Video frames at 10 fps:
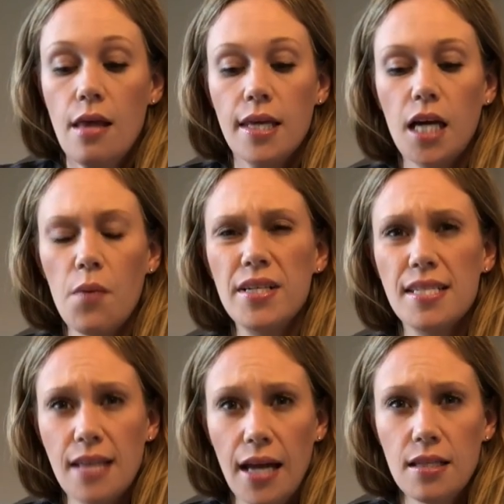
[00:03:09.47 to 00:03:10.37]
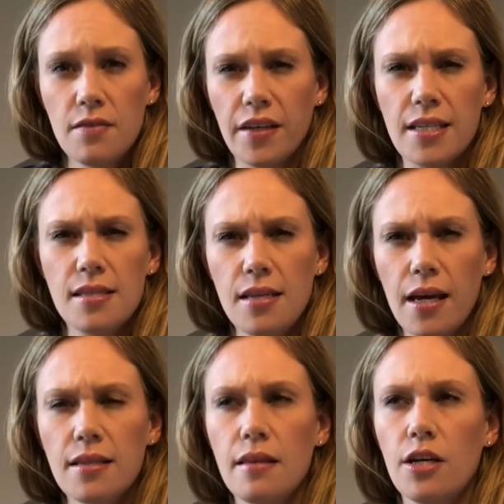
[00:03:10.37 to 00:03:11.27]
They come in sets of like
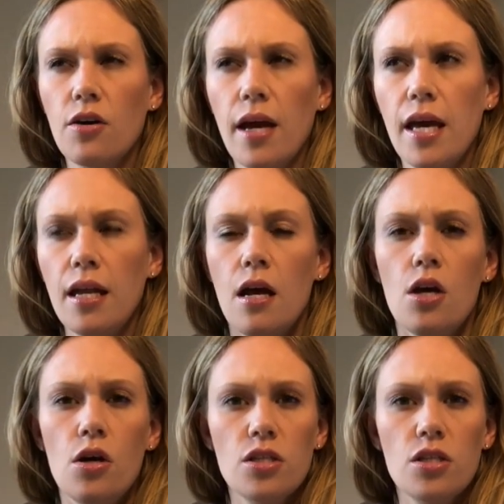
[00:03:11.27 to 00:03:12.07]
6, I think, or 8,